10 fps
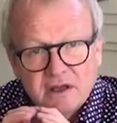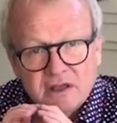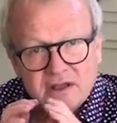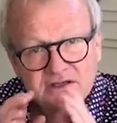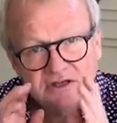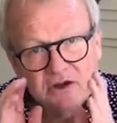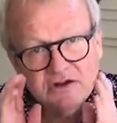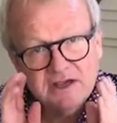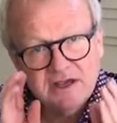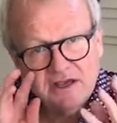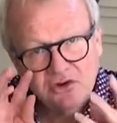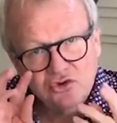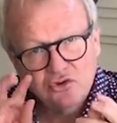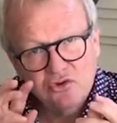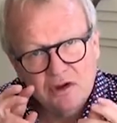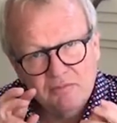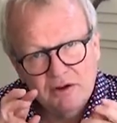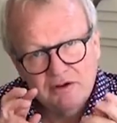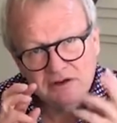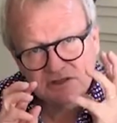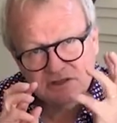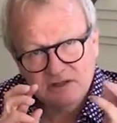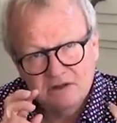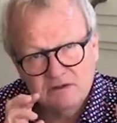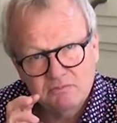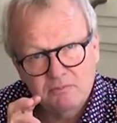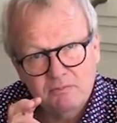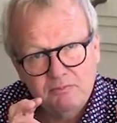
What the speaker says: It's not taking two components, the